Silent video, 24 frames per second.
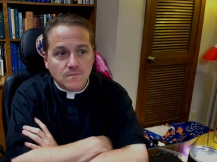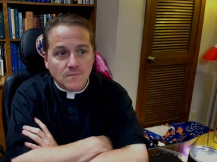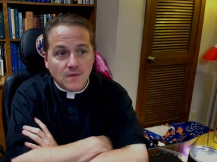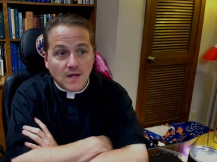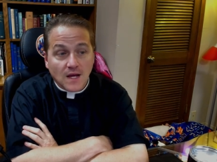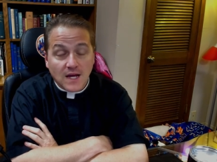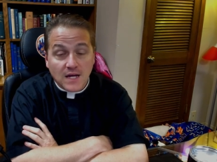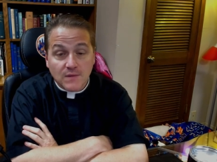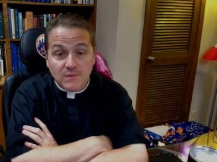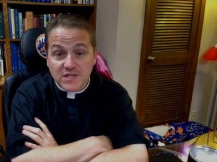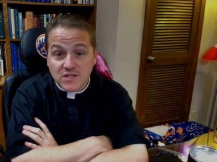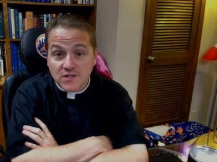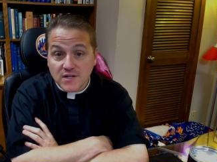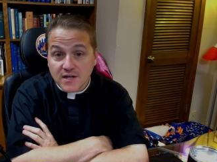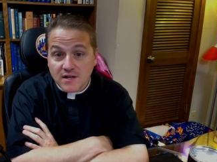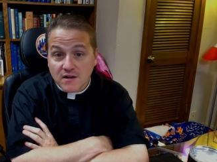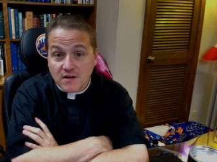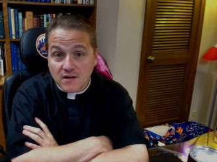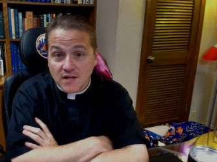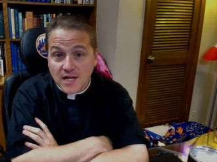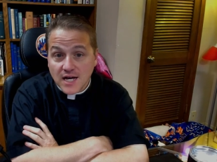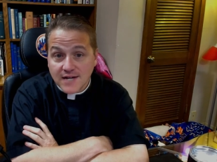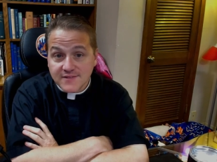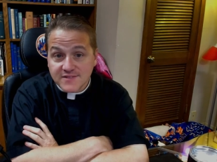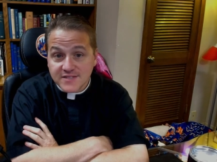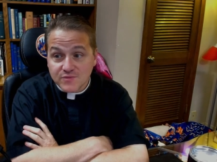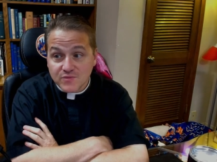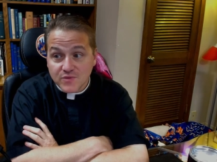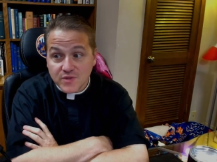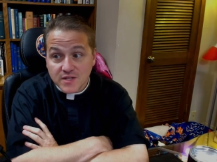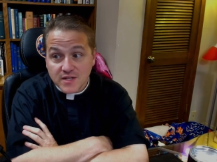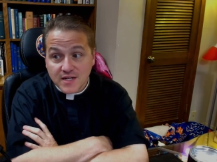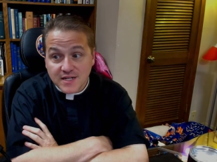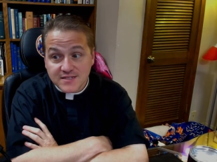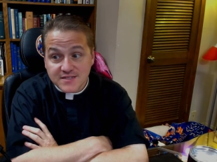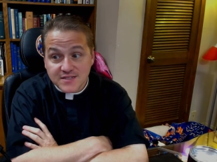and we look at our lives and
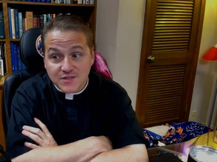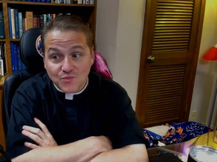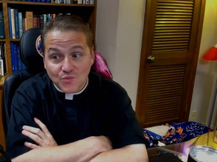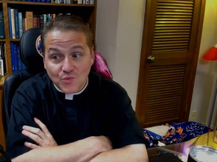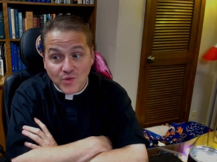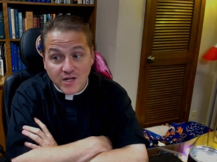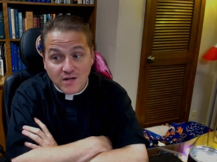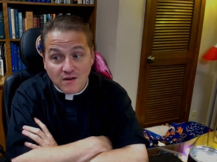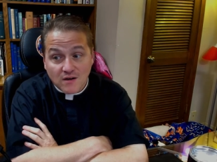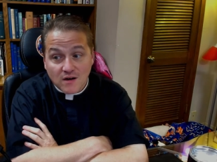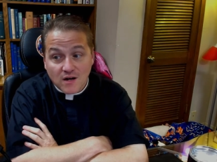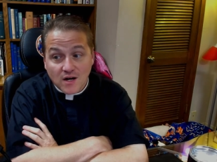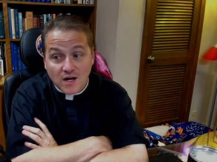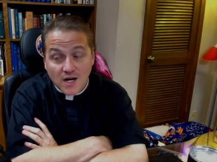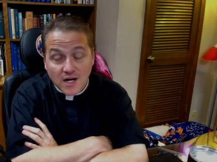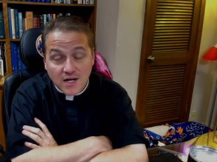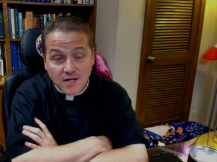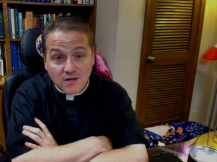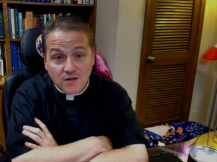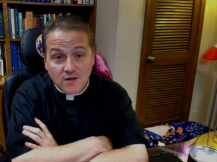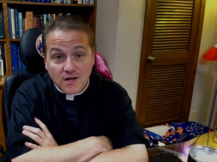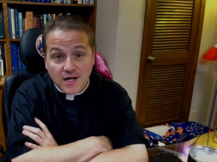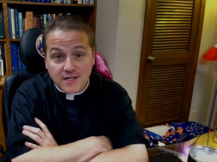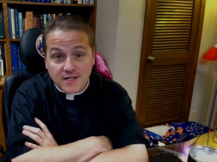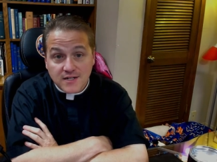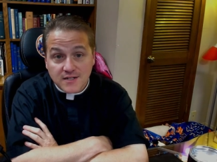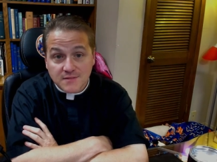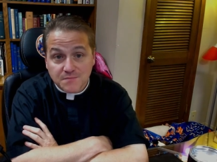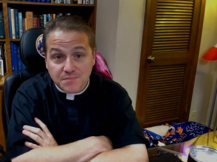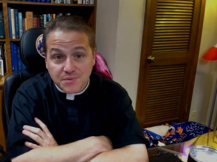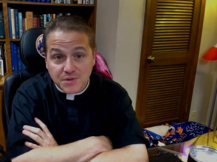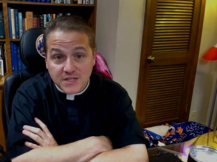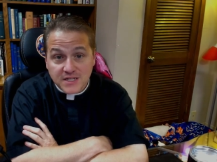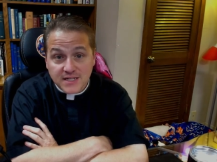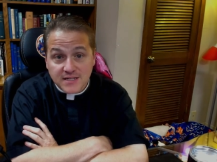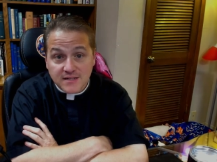realize that we are utter and
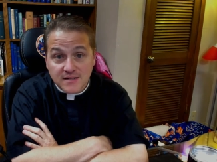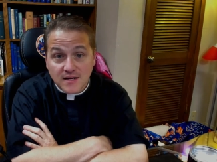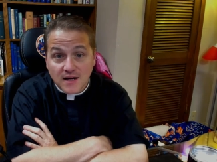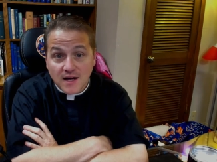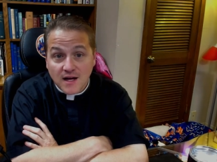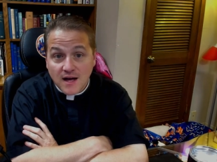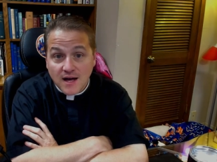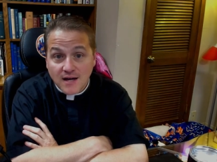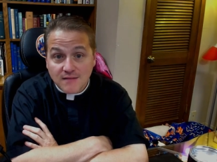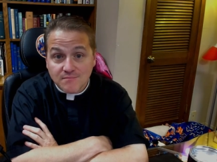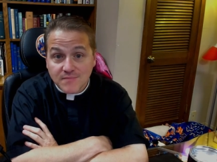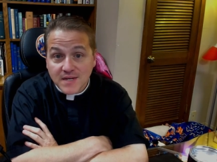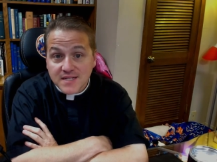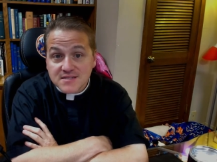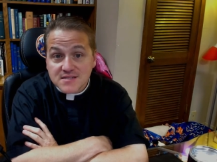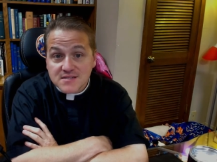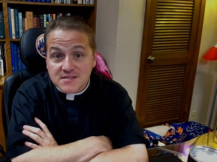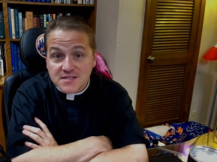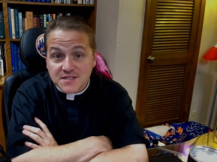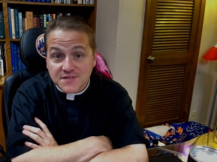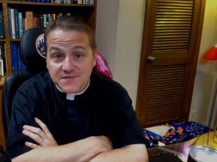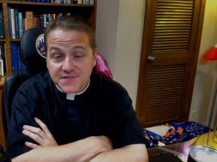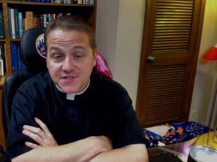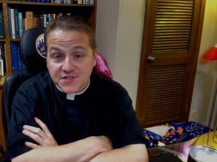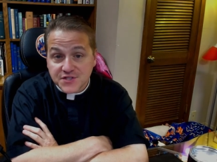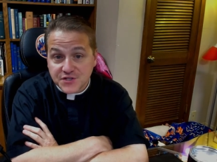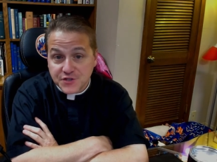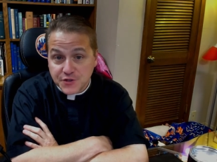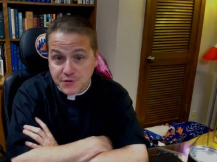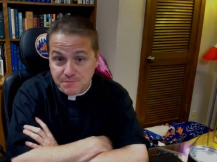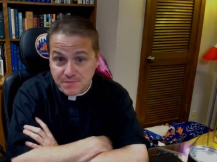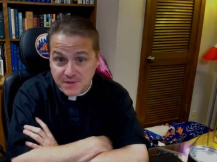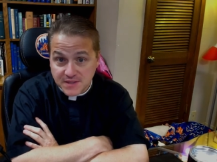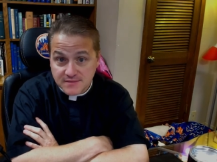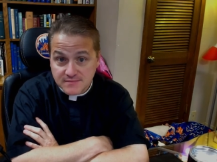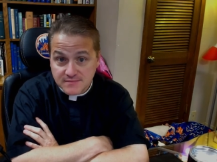complete hot messes of stupid.